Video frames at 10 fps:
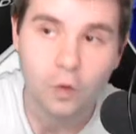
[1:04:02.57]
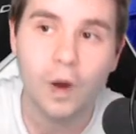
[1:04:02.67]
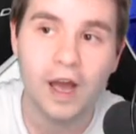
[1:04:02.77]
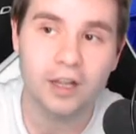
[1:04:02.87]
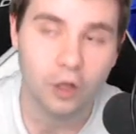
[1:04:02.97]

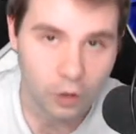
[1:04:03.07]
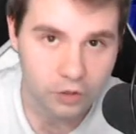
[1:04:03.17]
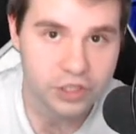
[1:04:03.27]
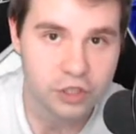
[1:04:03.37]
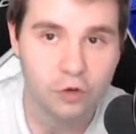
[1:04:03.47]
while
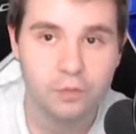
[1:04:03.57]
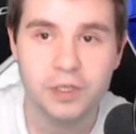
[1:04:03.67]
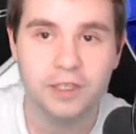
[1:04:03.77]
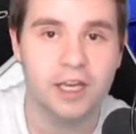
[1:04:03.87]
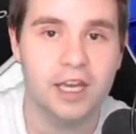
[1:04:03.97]
also
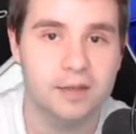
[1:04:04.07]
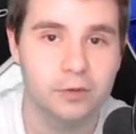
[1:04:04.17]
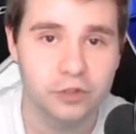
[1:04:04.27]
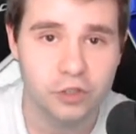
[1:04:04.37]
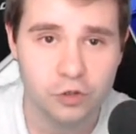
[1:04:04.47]
being
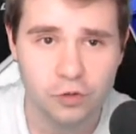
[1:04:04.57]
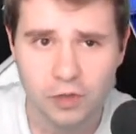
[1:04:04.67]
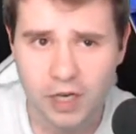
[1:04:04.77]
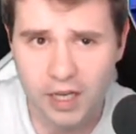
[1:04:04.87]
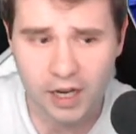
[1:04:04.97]
able to